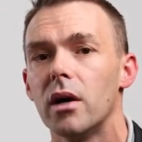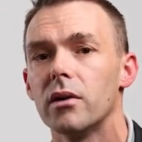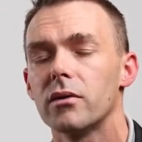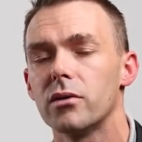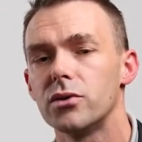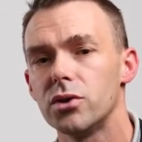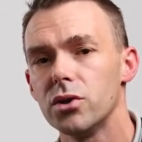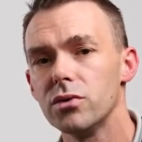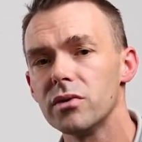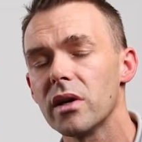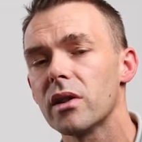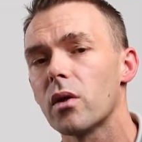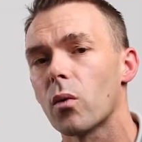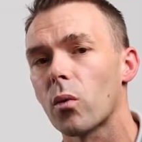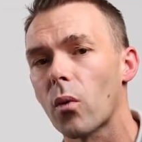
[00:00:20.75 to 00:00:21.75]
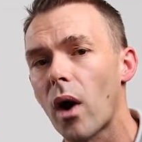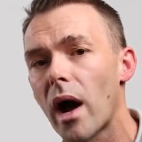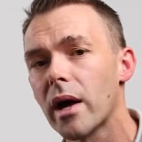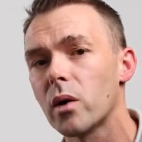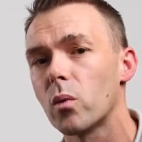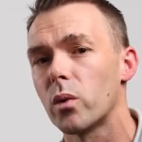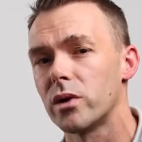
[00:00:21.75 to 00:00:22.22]
So choosing the
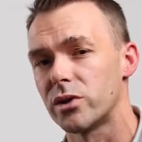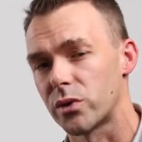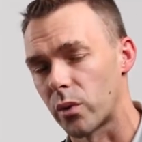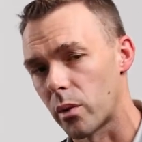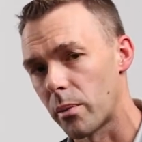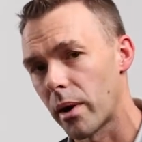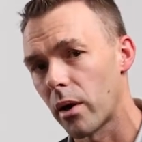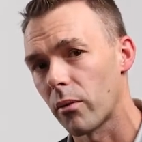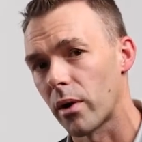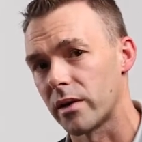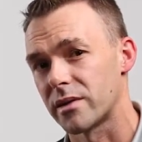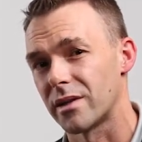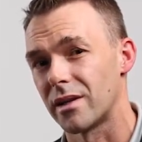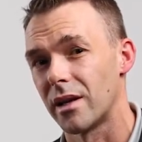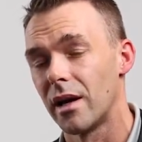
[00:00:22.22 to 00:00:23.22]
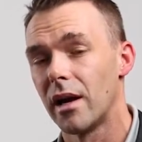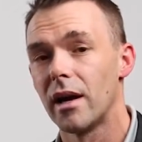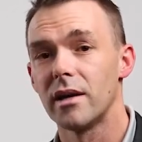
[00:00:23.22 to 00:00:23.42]
right windshield repair resin